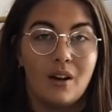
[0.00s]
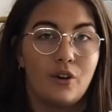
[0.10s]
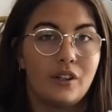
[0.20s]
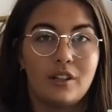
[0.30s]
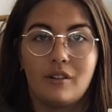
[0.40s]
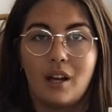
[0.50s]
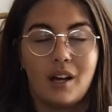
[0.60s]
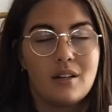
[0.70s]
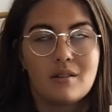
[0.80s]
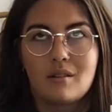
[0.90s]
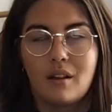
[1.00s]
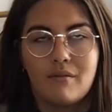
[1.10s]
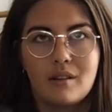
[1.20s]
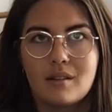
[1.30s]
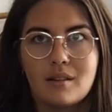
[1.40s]
all in all, I just
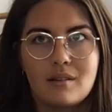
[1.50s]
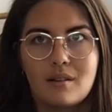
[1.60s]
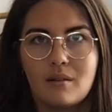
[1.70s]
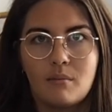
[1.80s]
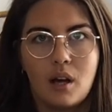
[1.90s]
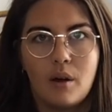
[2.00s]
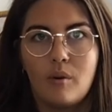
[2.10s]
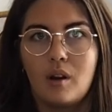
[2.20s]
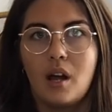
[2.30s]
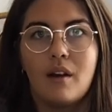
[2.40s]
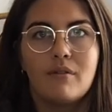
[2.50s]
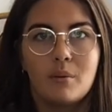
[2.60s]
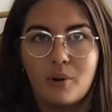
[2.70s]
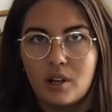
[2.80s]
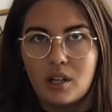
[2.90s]
love this system. I want
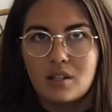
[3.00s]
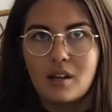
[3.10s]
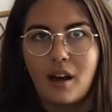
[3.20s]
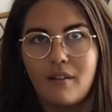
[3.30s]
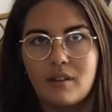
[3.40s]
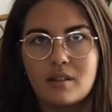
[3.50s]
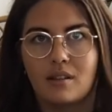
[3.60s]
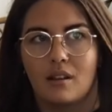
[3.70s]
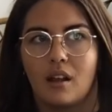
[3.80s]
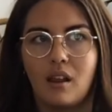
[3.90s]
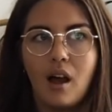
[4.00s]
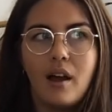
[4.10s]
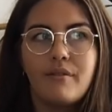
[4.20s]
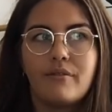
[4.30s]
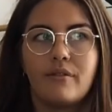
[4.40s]
everybody to have this in their
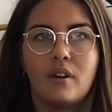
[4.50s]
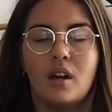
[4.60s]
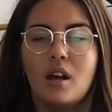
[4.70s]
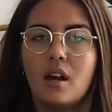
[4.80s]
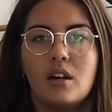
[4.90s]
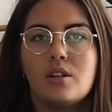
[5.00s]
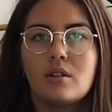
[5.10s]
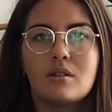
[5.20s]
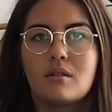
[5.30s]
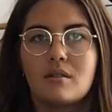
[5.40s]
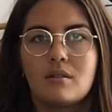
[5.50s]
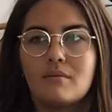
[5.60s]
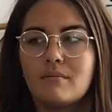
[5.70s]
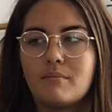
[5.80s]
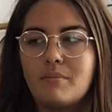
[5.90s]
life and just
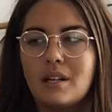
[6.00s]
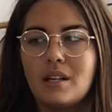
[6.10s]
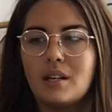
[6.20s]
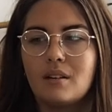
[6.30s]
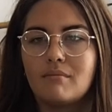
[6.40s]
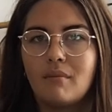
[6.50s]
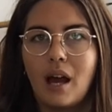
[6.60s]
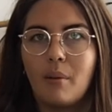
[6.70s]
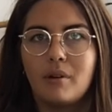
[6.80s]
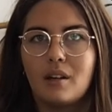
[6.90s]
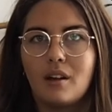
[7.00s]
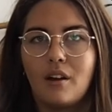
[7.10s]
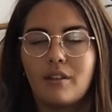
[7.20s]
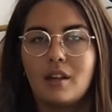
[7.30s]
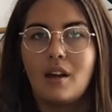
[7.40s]
be happy and
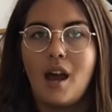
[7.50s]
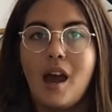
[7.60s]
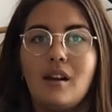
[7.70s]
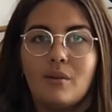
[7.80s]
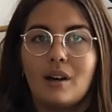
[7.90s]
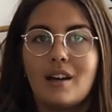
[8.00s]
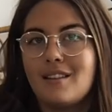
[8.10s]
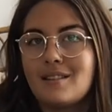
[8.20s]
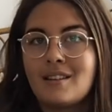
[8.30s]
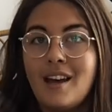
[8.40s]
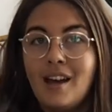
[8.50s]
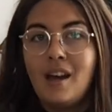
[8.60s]
healthy. Anyways,